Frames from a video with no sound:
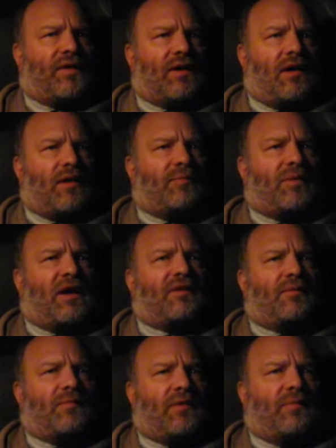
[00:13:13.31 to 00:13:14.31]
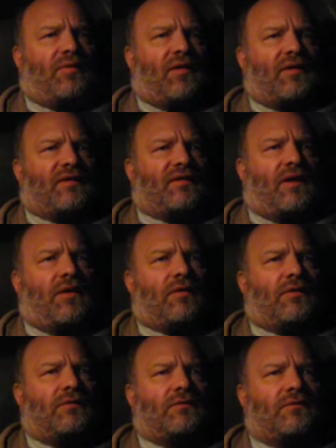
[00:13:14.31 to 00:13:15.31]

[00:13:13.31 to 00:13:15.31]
I got back to my part of town.